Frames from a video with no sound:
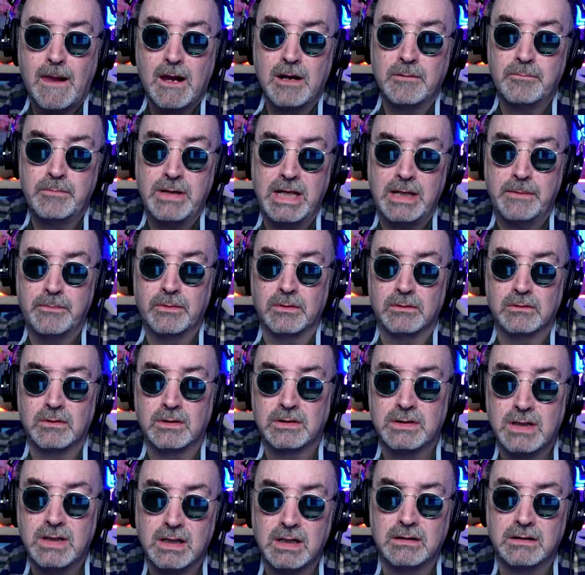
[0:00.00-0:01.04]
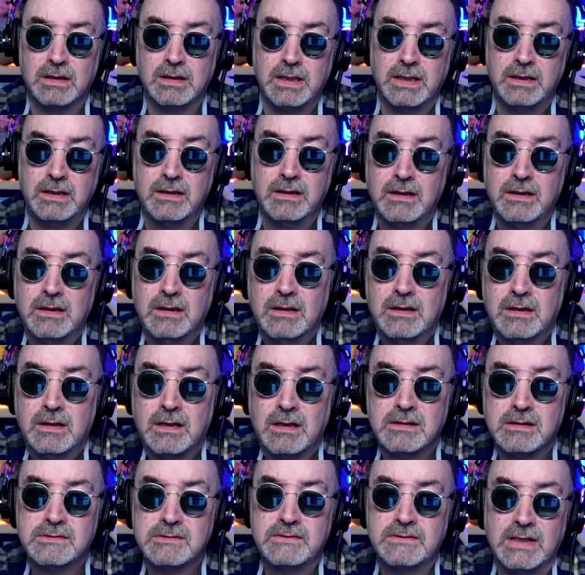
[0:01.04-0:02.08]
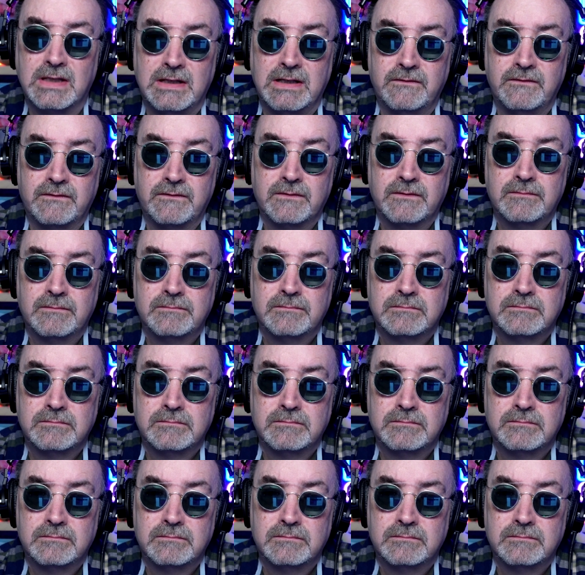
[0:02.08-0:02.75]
on paper looked ugly, unsafe,